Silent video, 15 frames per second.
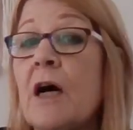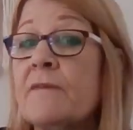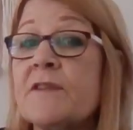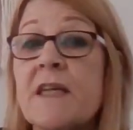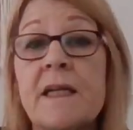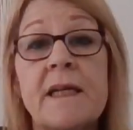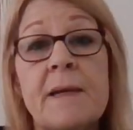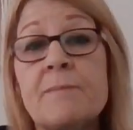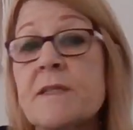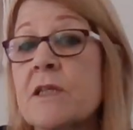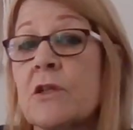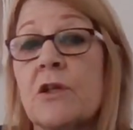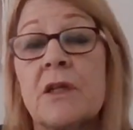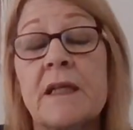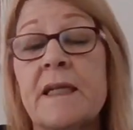I've done
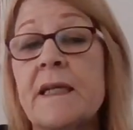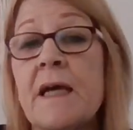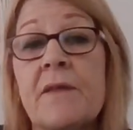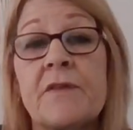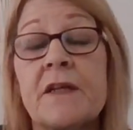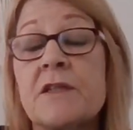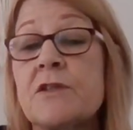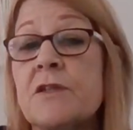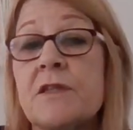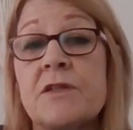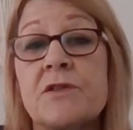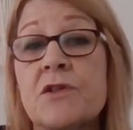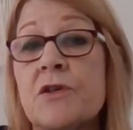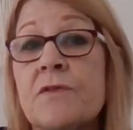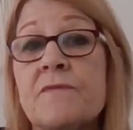absolutely nothing to
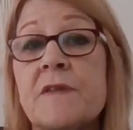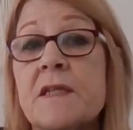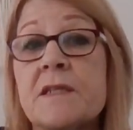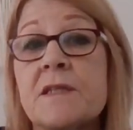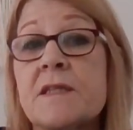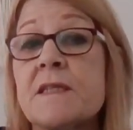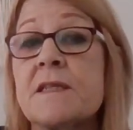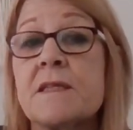deserve this.